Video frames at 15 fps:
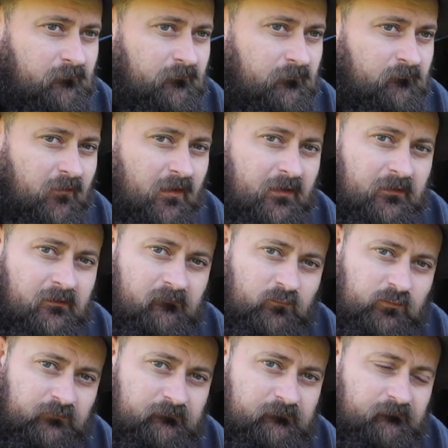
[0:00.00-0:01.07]
the radius
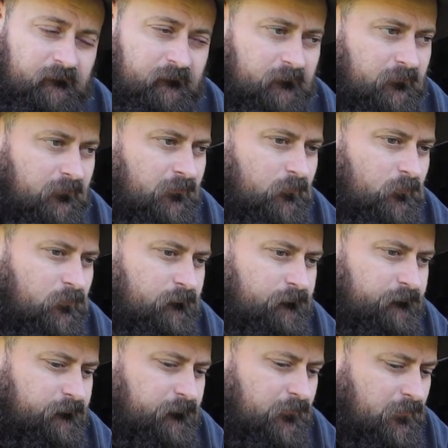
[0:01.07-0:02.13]
bushes, it
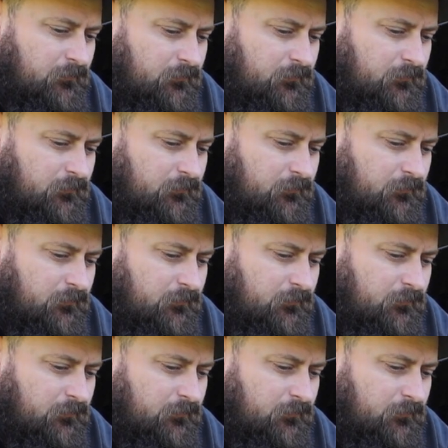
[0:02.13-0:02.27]
was